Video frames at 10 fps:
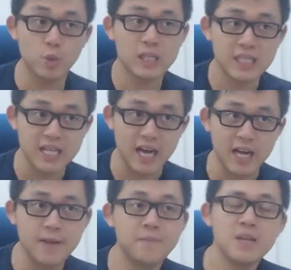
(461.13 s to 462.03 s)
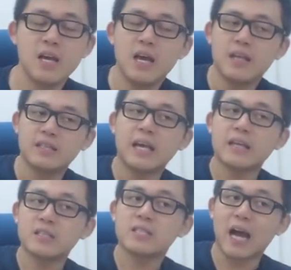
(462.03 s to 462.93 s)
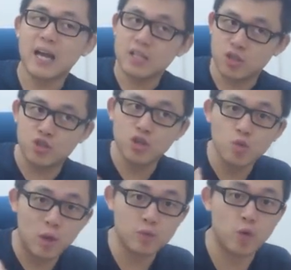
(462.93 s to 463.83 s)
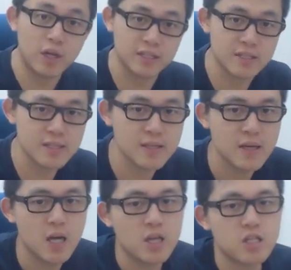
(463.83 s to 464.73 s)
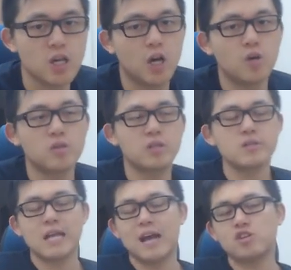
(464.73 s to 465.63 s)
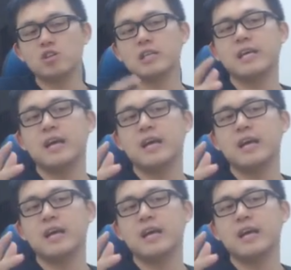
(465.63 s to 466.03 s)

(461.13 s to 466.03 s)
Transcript: when they die into 2 1/1s. So there's actually